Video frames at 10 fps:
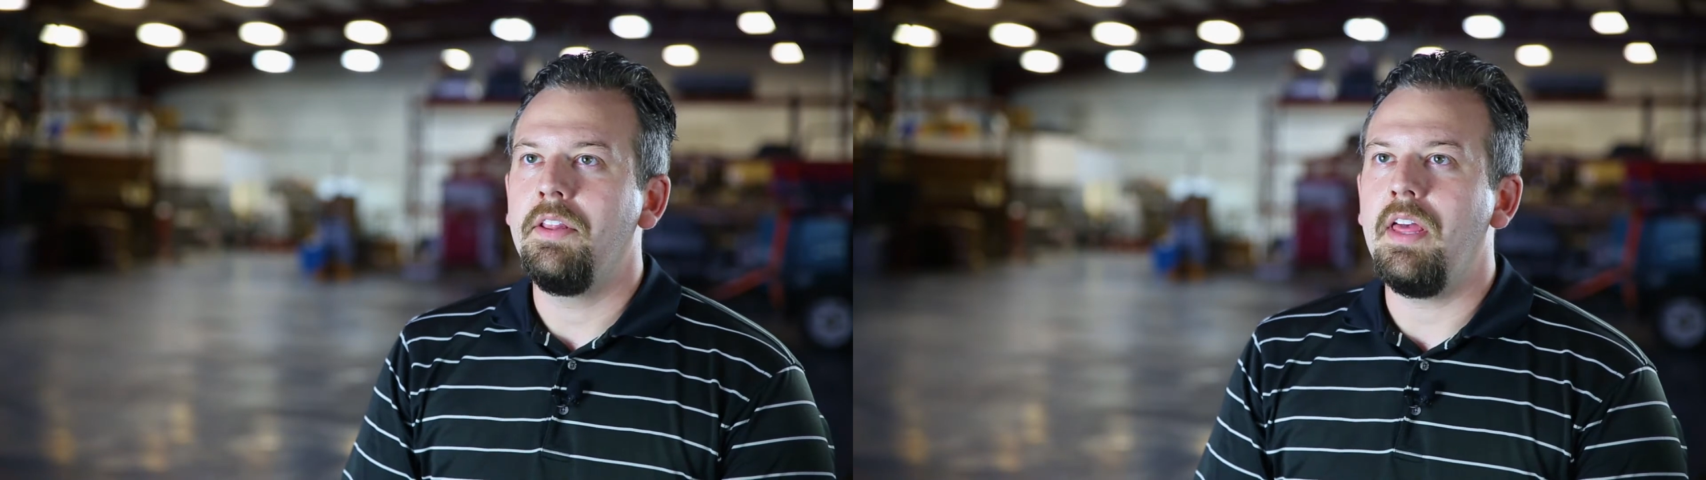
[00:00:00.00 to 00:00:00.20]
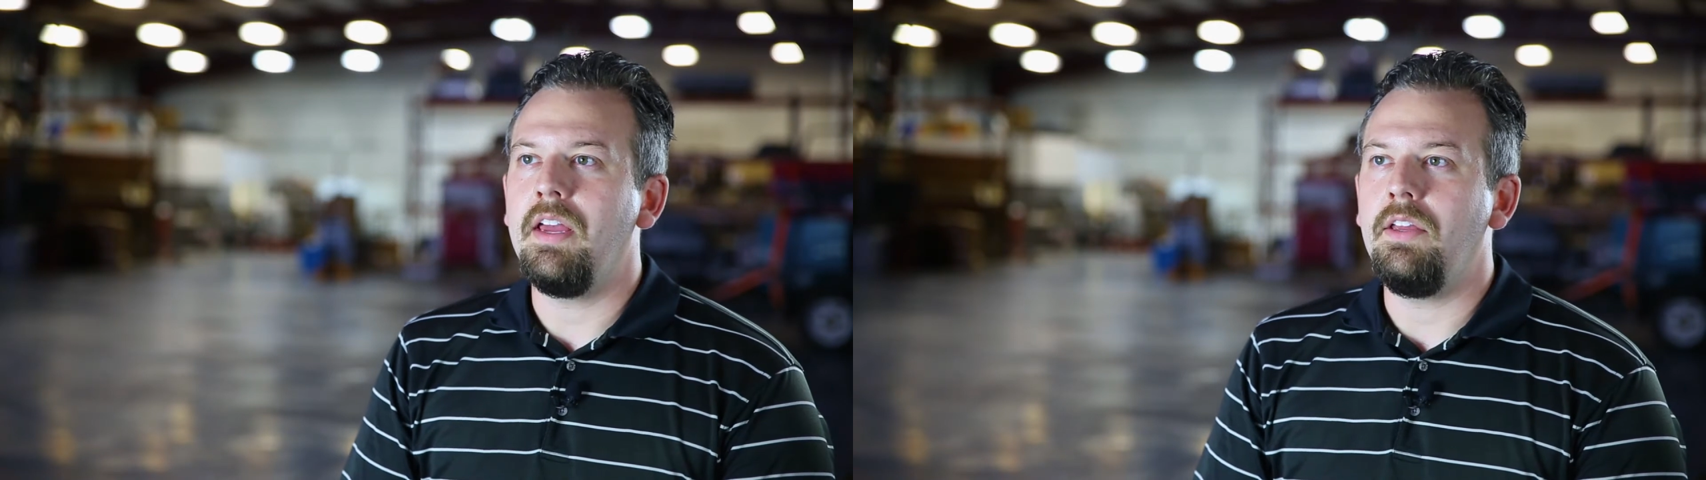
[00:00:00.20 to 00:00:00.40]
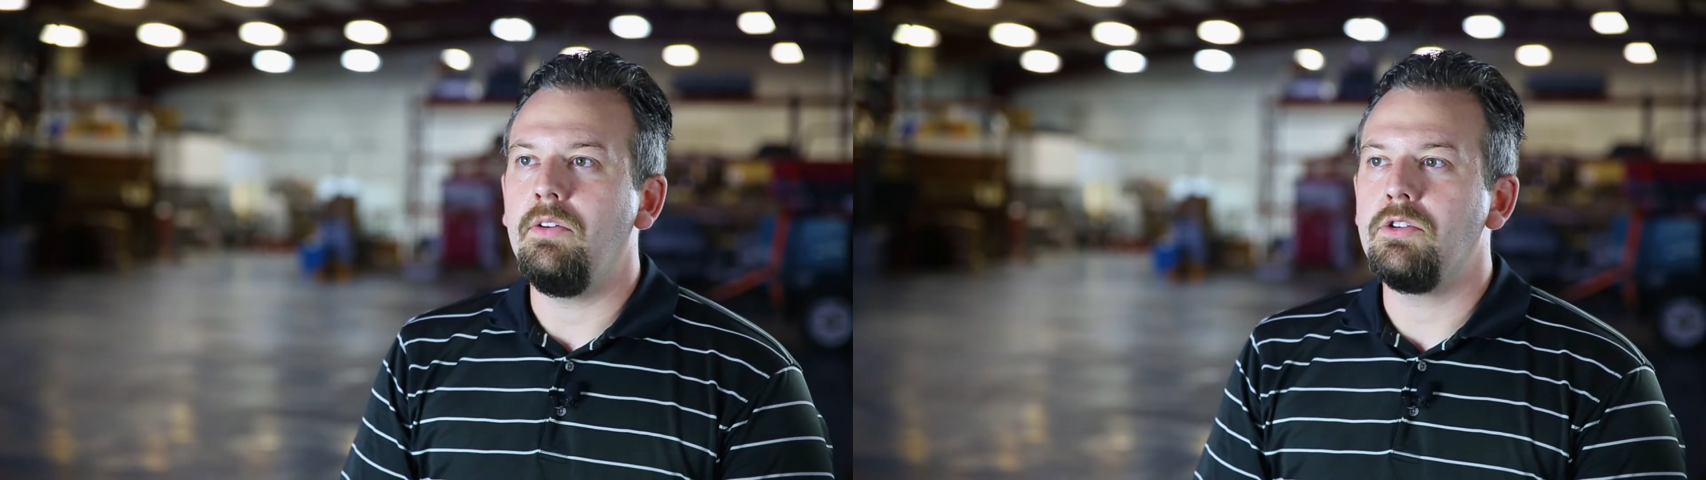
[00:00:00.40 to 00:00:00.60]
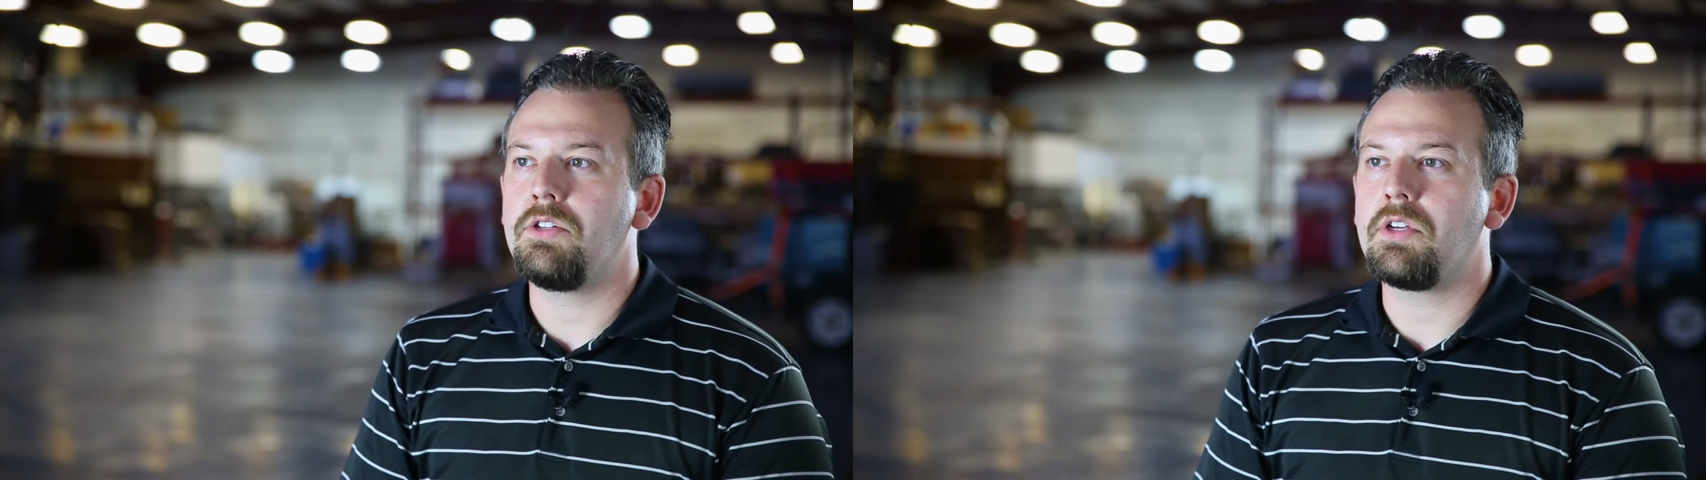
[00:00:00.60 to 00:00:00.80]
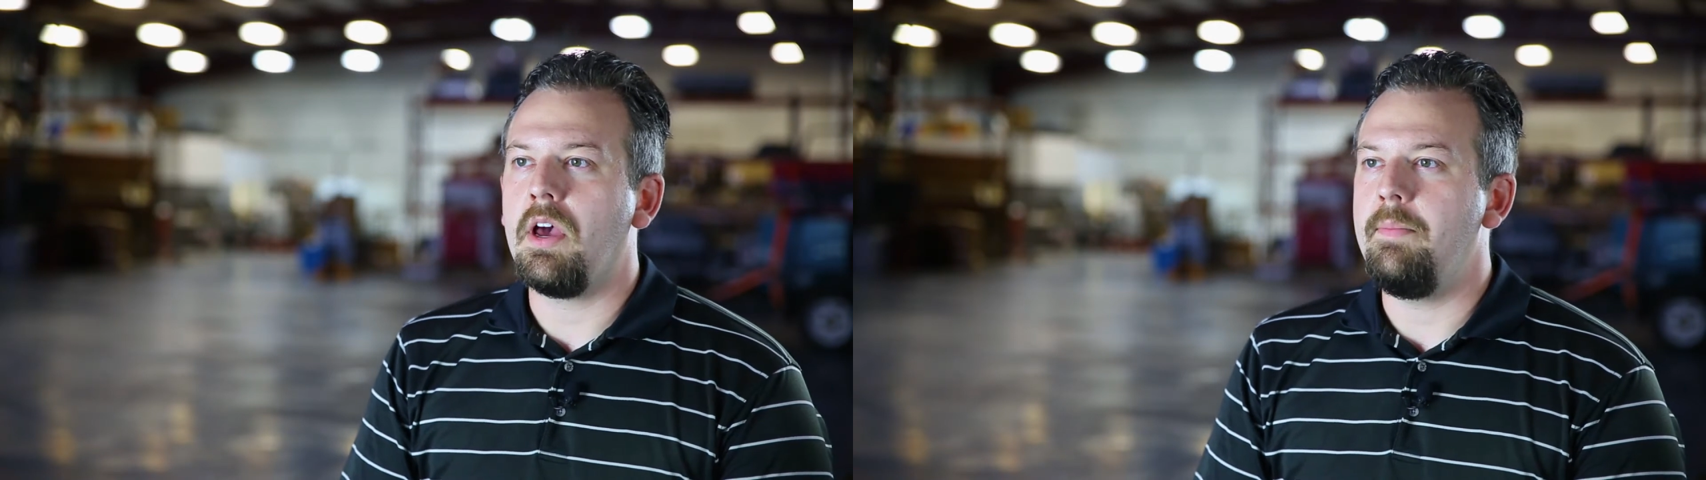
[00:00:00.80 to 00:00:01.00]
that you
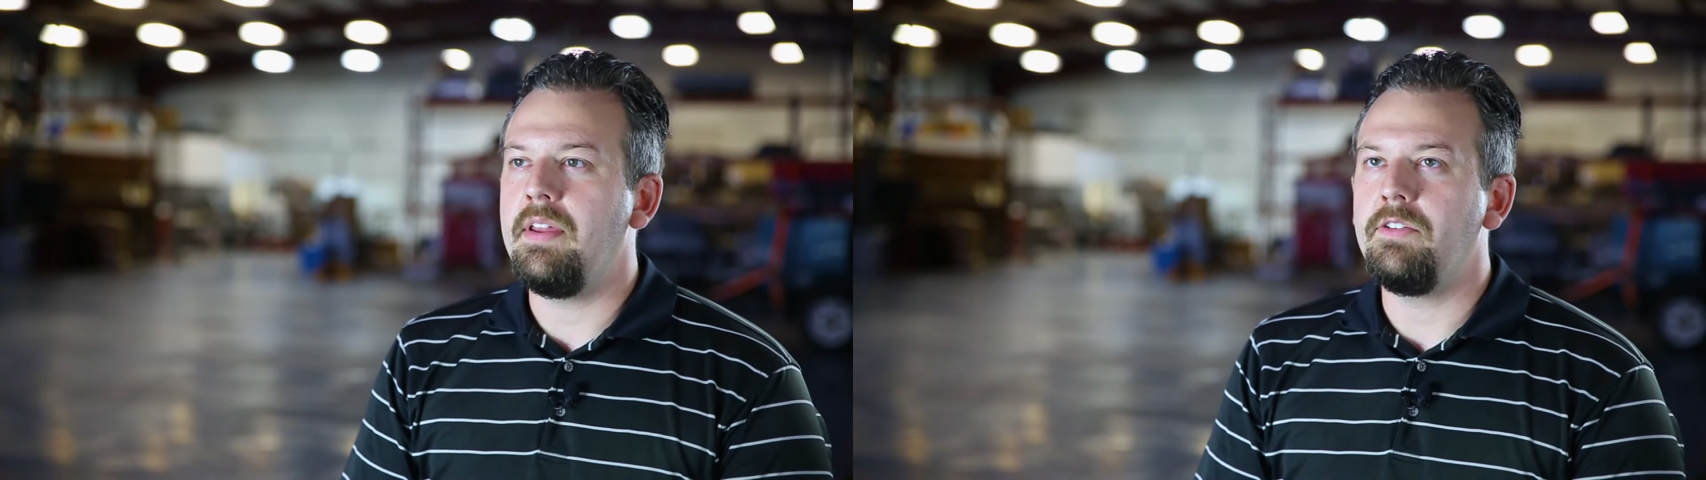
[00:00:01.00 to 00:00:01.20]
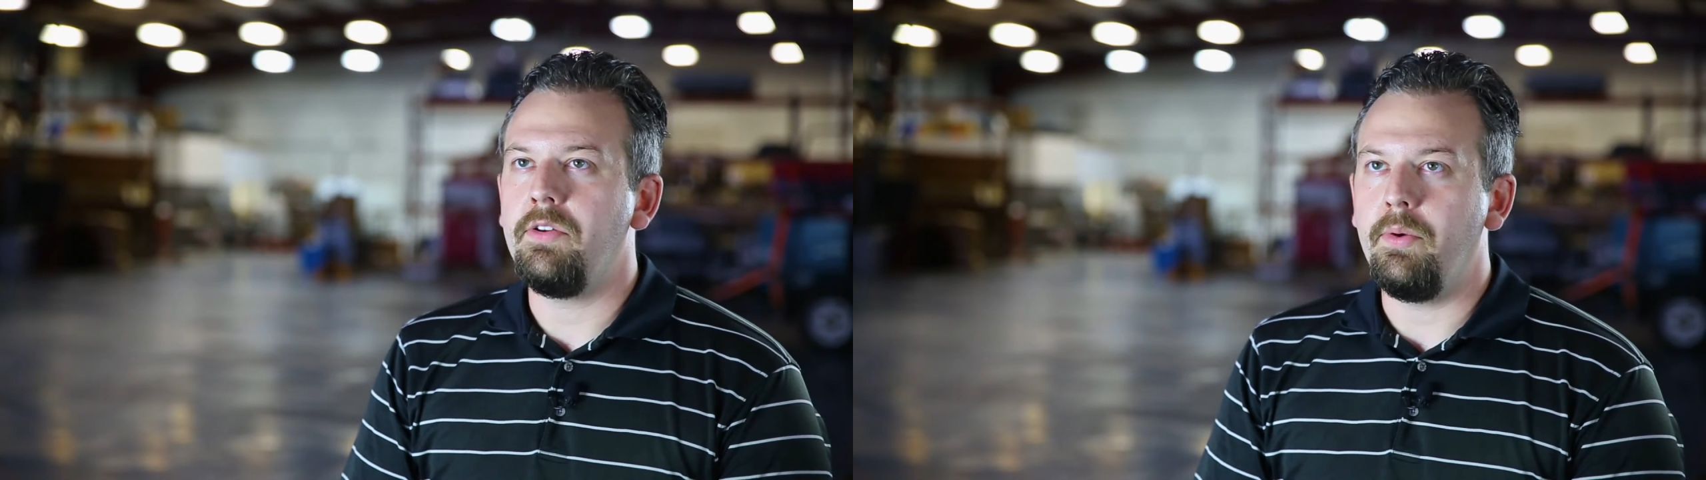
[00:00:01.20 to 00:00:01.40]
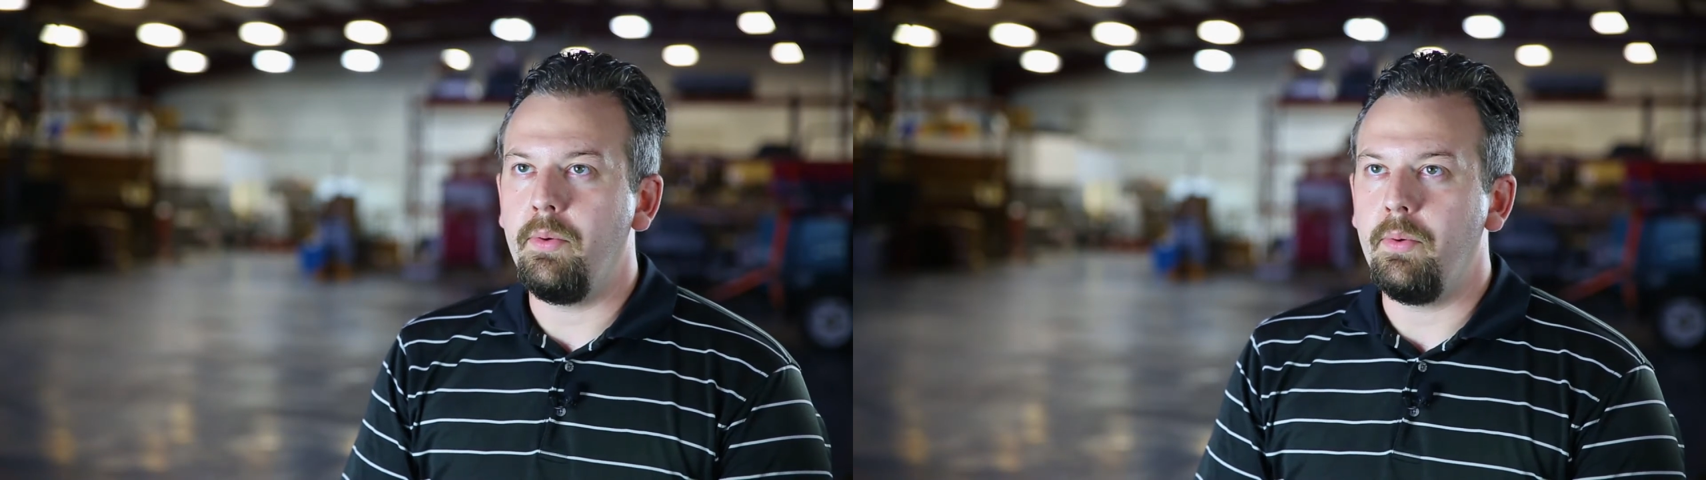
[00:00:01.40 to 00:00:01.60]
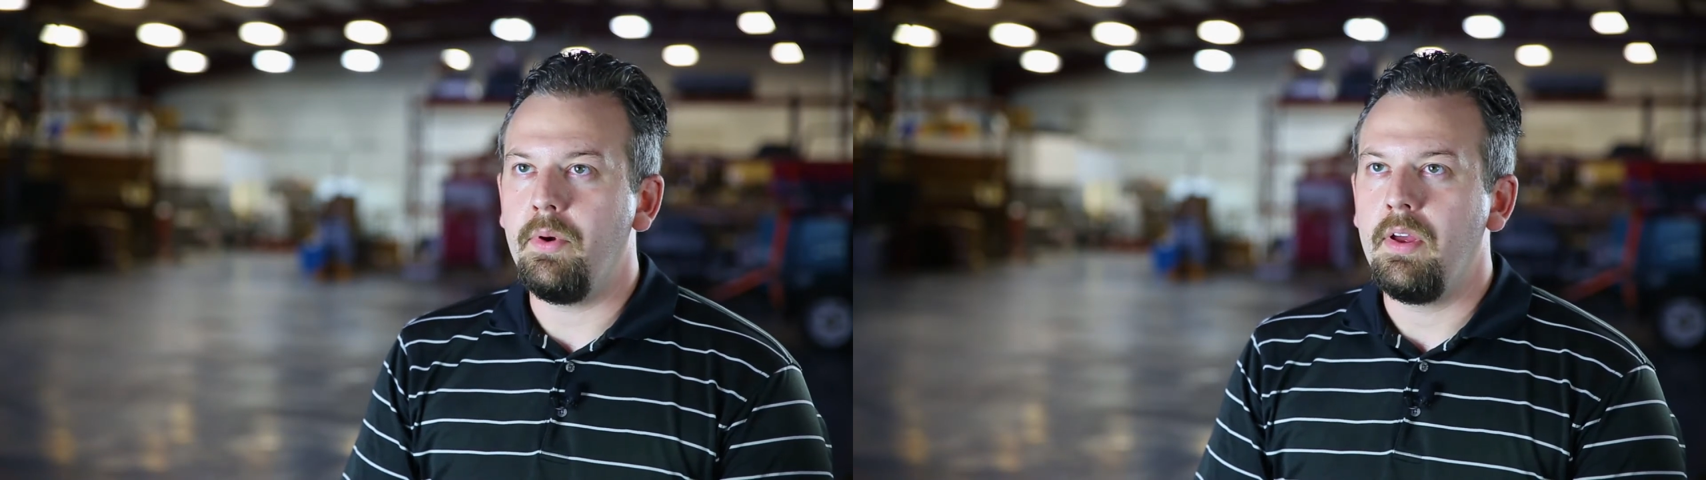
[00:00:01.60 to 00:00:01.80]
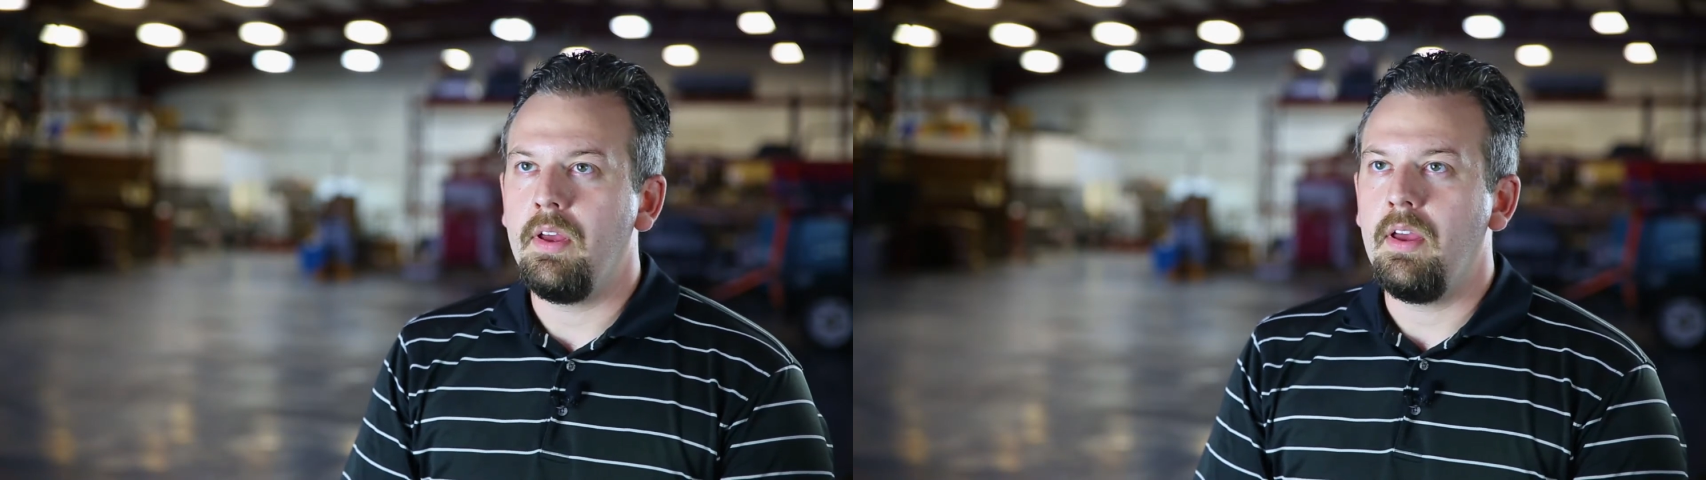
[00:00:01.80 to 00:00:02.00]
just come into,